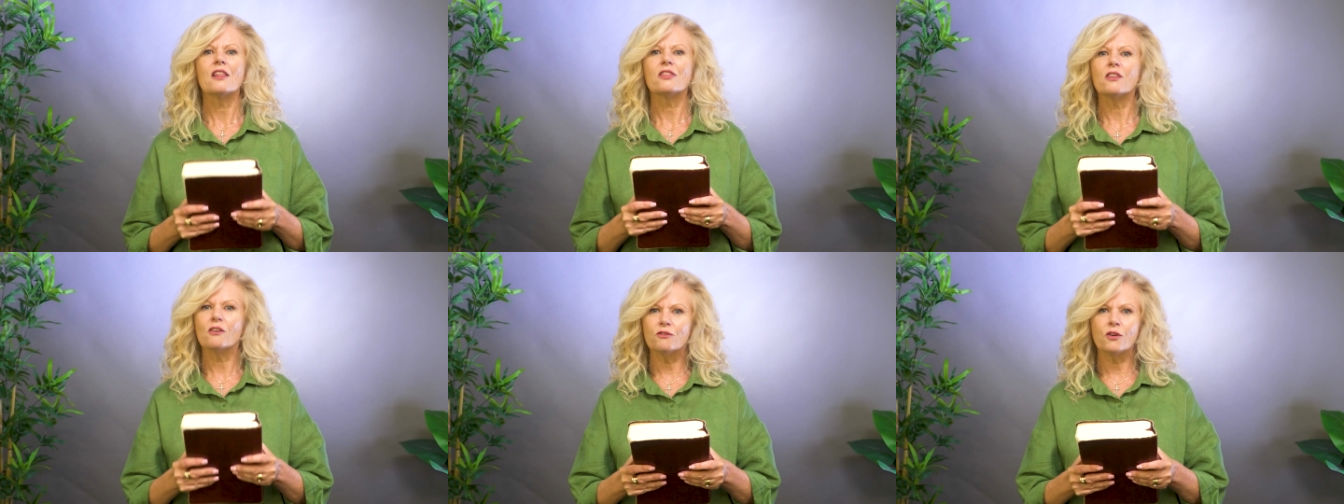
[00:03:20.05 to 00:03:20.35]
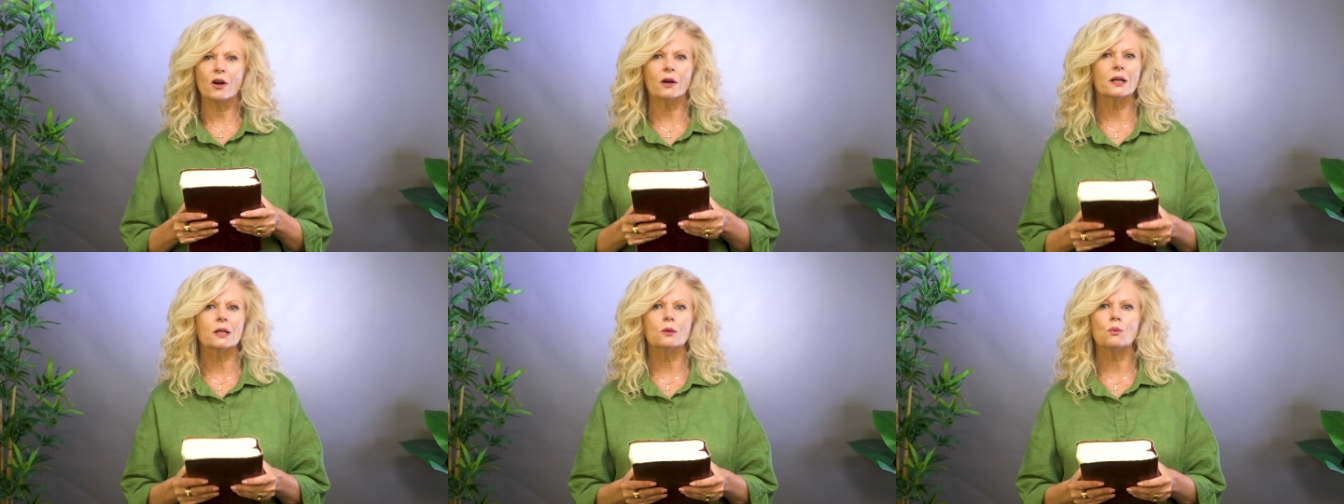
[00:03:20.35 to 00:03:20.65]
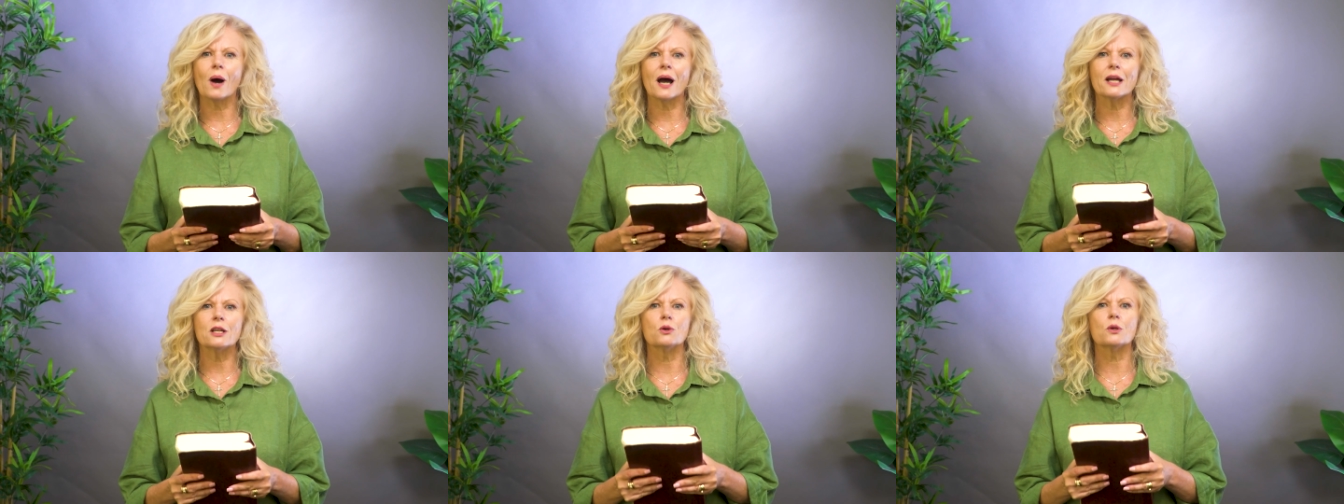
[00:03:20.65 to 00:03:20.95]
the very
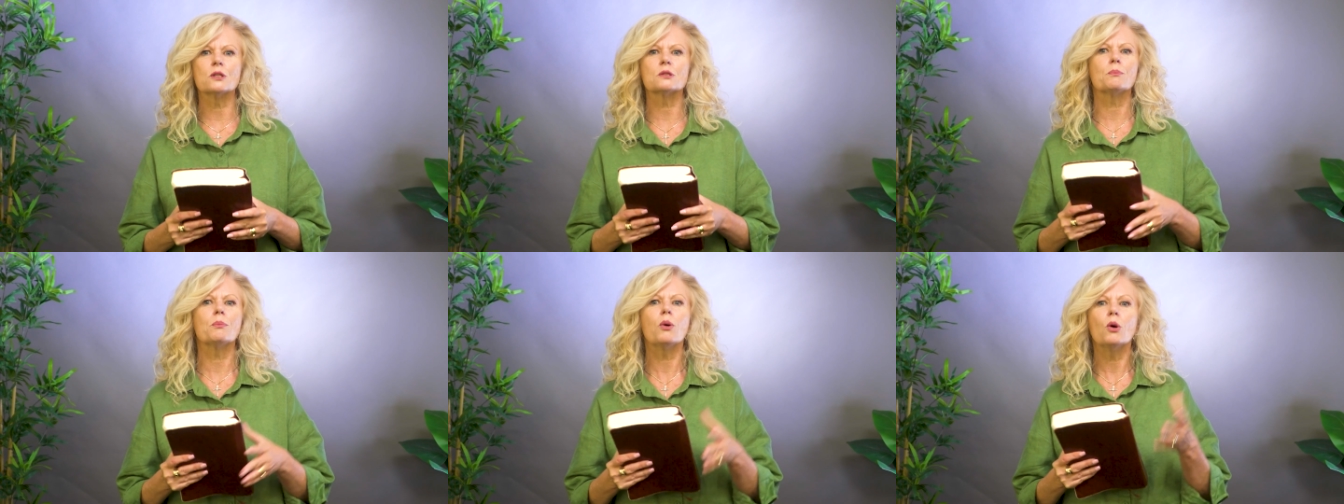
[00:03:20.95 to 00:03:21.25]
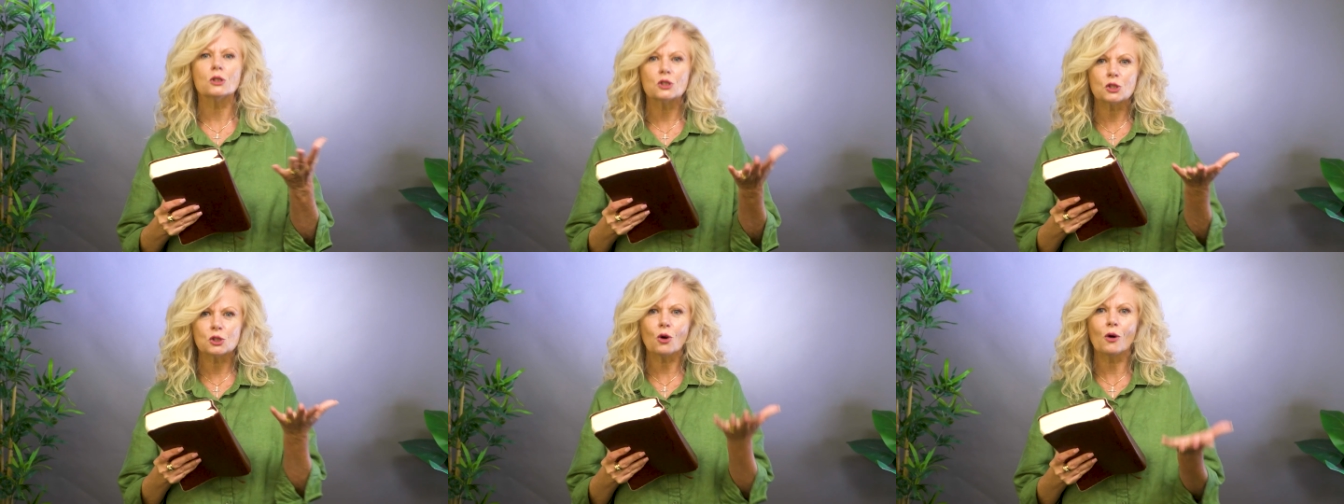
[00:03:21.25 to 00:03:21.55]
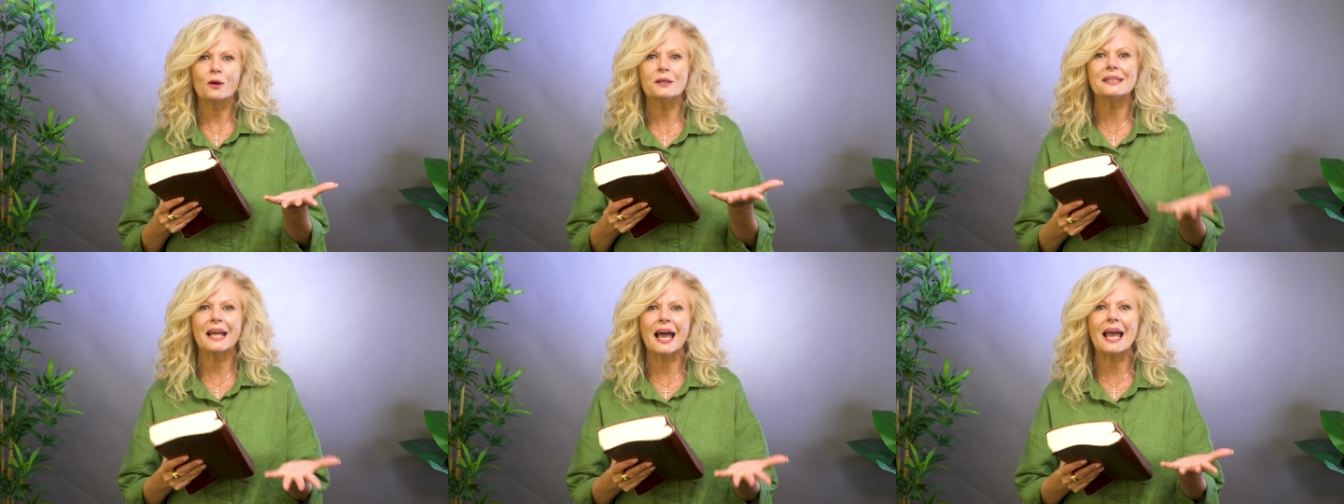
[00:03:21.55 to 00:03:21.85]
one who has put
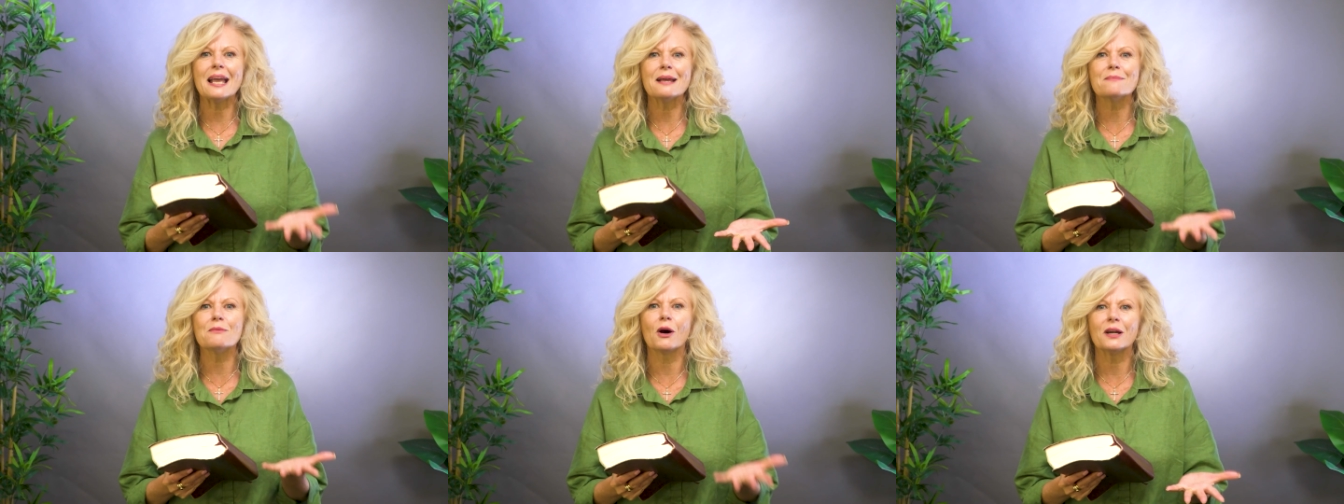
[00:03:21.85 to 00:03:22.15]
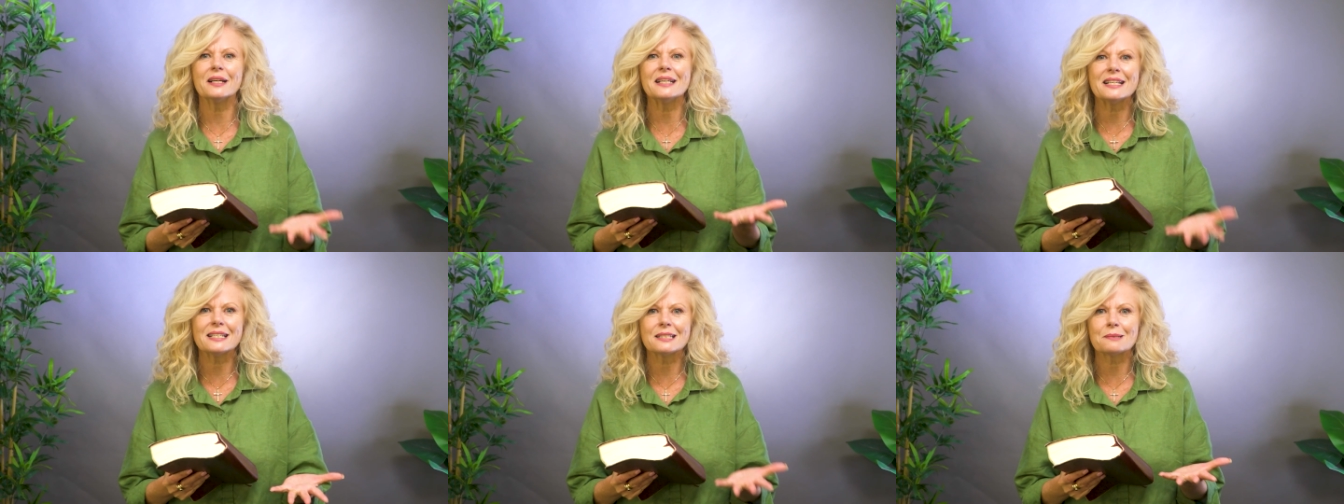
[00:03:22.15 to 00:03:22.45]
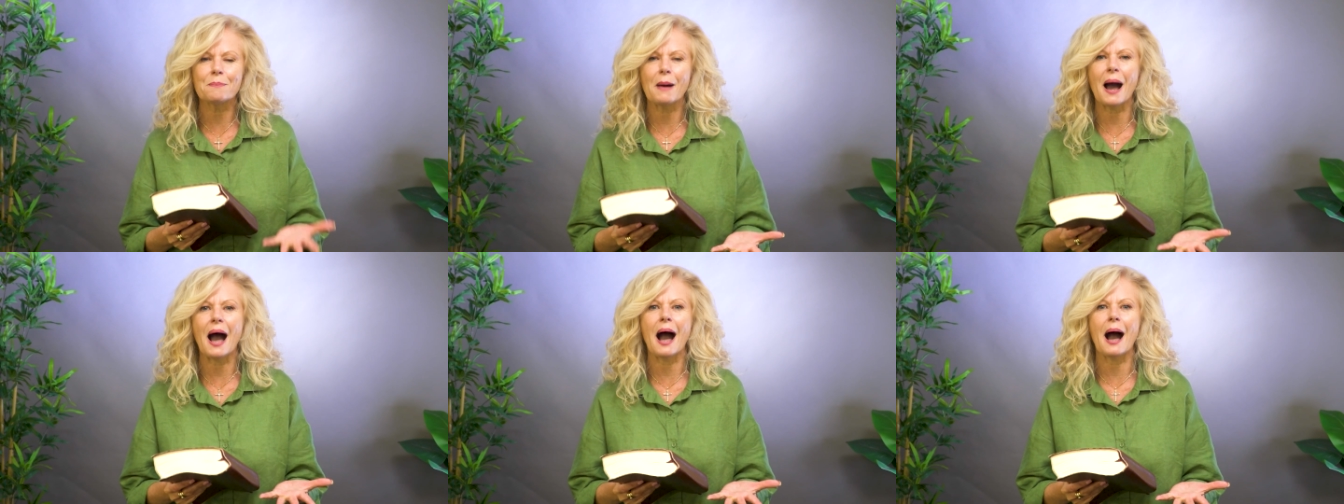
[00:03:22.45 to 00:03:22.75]
your name on
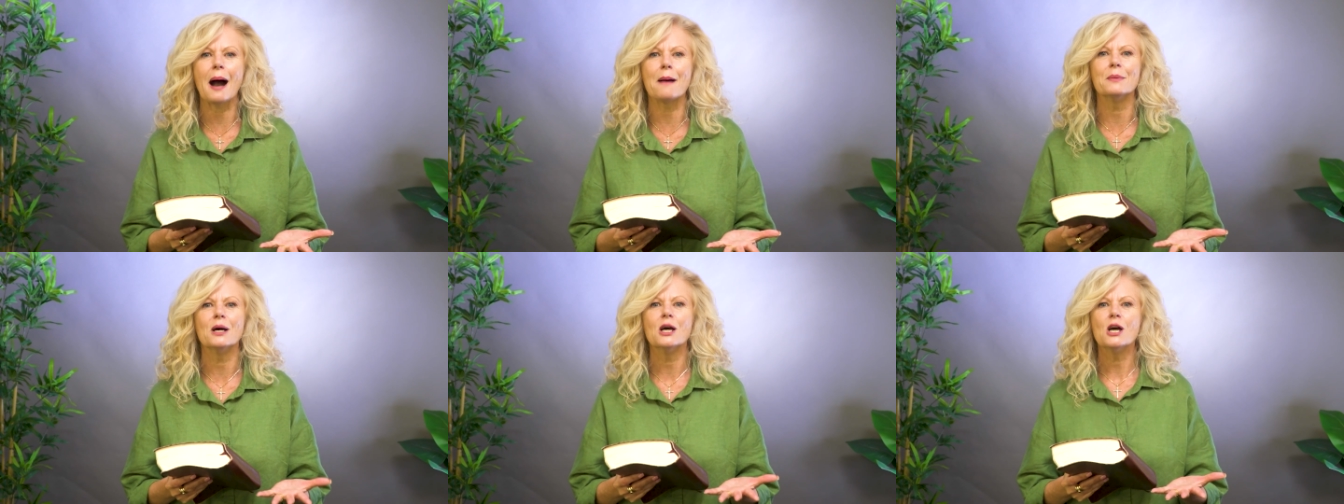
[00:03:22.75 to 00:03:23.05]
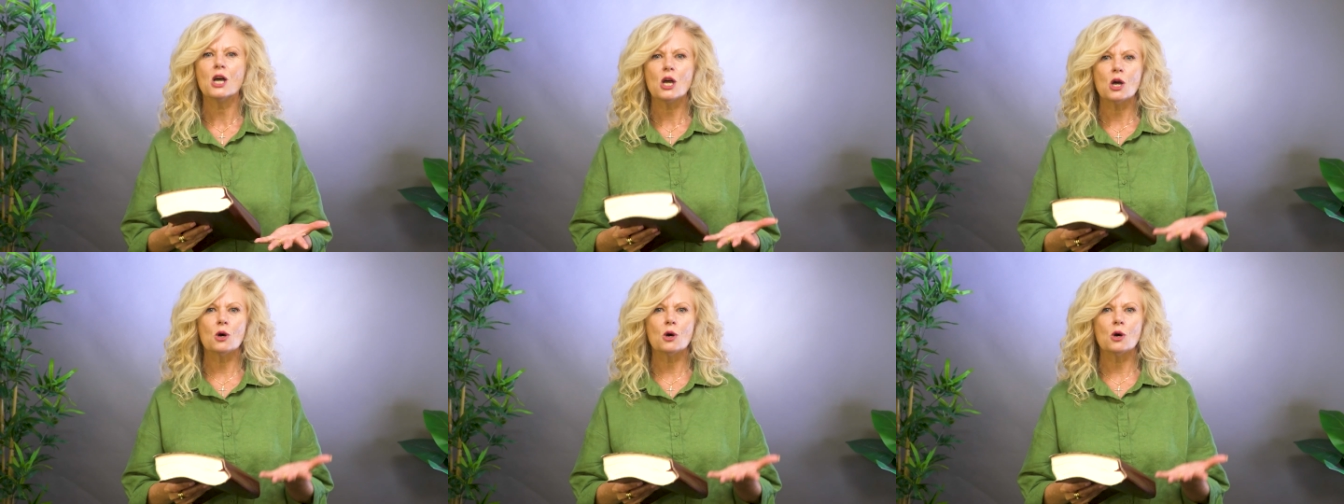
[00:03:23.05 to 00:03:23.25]
his palm,